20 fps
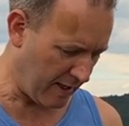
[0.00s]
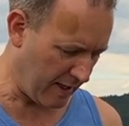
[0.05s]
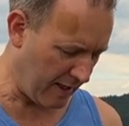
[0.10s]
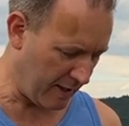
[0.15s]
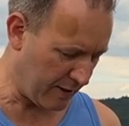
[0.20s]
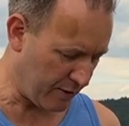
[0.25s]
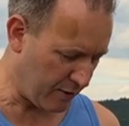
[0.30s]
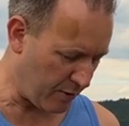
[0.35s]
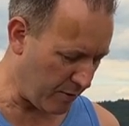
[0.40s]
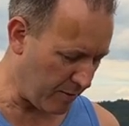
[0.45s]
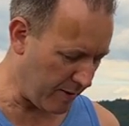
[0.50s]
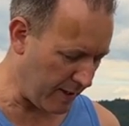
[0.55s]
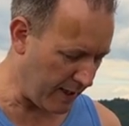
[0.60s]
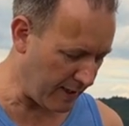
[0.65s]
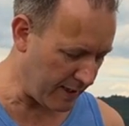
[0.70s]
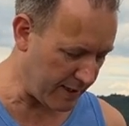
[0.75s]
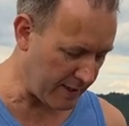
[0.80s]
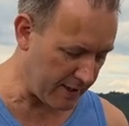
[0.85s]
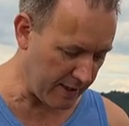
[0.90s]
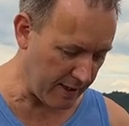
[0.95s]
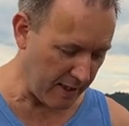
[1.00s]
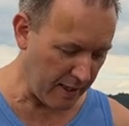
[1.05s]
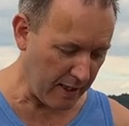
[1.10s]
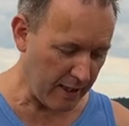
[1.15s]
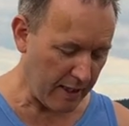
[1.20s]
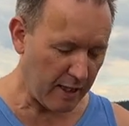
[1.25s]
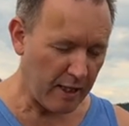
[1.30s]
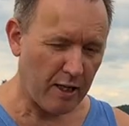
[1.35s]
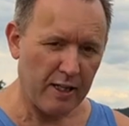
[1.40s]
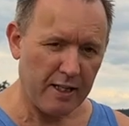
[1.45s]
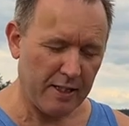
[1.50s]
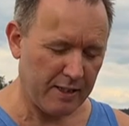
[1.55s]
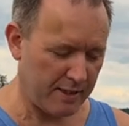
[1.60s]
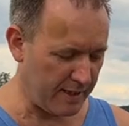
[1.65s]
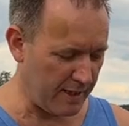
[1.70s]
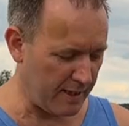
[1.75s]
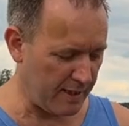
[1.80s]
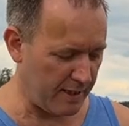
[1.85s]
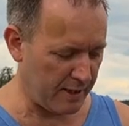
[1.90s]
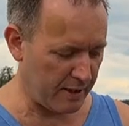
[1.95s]
It's already
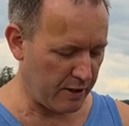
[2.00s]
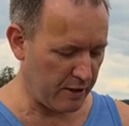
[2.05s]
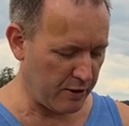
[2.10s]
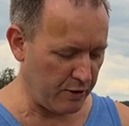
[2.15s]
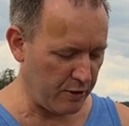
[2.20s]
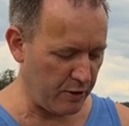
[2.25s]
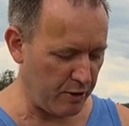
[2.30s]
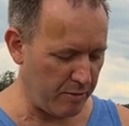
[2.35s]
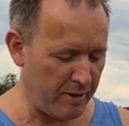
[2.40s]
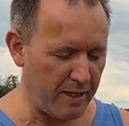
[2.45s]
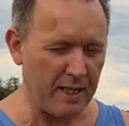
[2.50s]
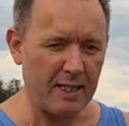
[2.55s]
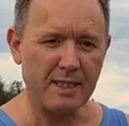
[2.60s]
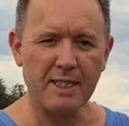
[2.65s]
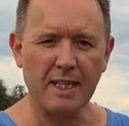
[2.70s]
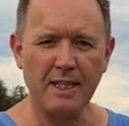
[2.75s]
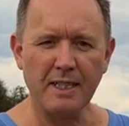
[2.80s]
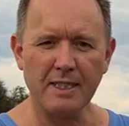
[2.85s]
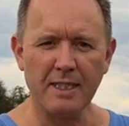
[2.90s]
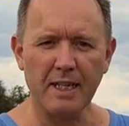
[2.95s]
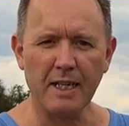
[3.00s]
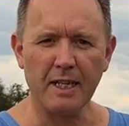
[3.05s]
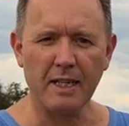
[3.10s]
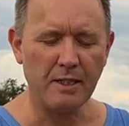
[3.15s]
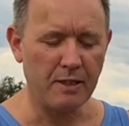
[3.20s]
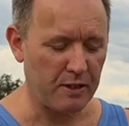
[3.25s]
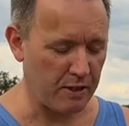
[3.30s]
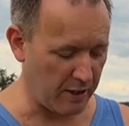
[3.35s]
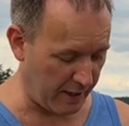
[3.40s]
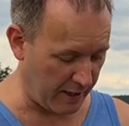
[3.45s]
set it to 2 minutes, 8 seconds.